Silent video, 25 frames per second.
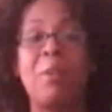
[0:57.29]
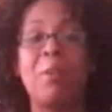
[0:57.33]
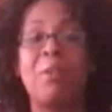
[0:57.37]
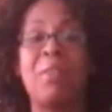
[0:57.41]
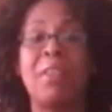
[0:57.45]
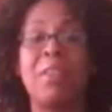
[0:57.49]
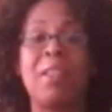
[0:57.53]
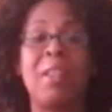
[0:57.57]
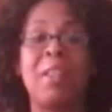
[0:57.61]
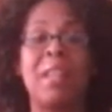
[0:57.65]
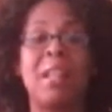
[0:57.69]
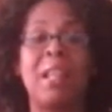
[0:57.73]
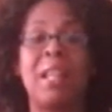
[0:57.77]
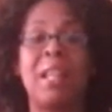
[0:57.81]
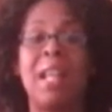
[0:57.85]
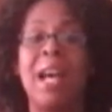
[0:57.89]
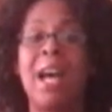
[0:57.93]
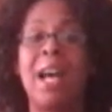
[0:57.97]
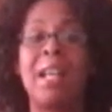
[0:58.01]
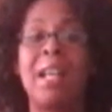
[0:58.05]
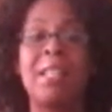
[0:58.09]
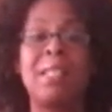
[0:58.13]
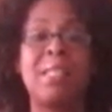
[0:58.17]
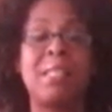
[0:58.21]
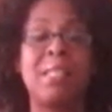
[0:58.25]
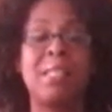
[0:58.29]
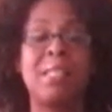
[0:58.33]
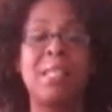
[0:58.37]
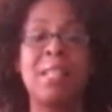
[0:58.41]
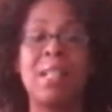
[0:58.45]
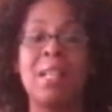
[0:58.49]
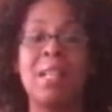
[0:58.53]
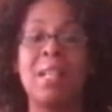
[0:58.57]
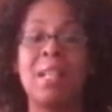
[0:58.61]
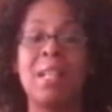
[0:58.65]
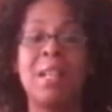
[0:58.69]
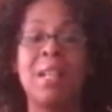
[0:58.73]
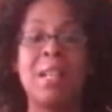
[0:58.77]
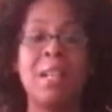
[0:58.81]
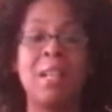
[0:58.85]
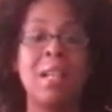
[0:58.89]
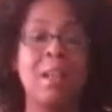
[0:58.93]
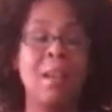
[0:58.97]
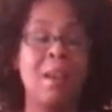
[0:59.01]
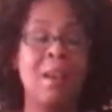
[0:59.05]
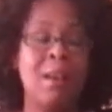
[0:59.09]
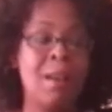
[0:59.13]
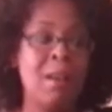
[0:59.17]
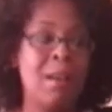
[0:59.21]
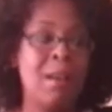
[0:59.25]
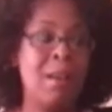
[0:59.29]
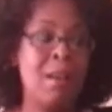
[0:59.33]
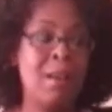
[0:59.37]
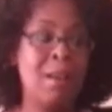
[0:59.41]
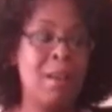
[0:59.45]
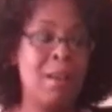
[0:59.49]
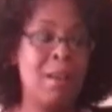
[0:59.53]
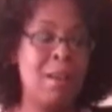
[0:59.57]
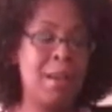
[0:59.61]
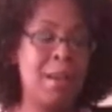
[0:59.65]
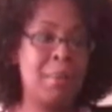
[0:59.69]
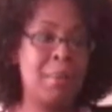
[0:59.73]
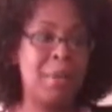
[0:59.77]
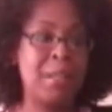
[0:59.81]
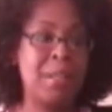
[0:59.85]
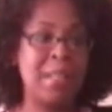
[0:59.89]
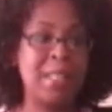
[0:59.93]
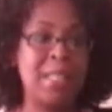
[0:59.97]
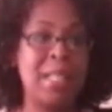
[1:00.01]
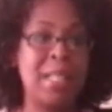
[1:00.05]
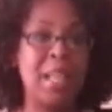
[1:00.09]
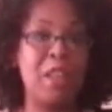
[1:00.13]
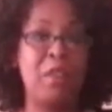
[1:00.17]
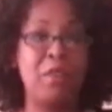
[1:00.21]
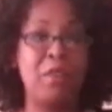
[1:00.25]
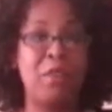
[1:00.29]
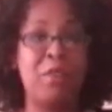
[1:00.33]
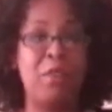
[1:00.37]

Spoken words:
over the last, I want to say